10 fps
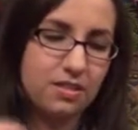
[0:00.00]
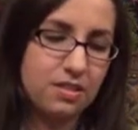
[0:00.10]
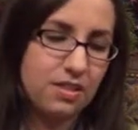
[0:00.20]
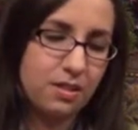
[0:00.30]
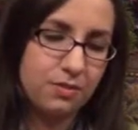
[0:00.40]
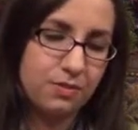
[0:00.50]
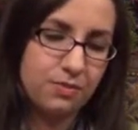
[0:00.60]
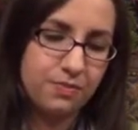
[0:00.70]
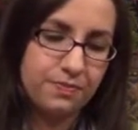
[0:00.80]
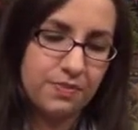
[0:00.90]
of good
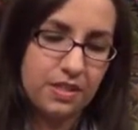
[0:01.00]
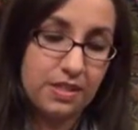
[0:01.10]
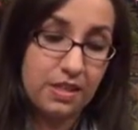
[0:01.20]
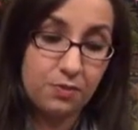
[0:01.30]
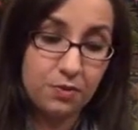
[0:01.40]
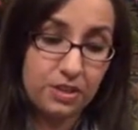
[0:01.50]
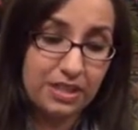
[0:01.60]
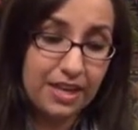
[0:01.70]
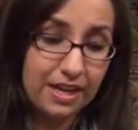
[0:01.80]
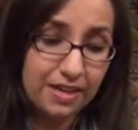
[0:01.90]
stuff. And for
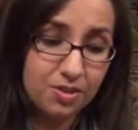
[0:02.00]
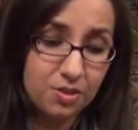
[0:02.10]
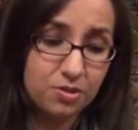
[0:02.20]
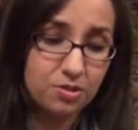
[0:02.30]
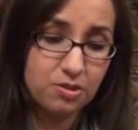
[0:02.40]
the candles,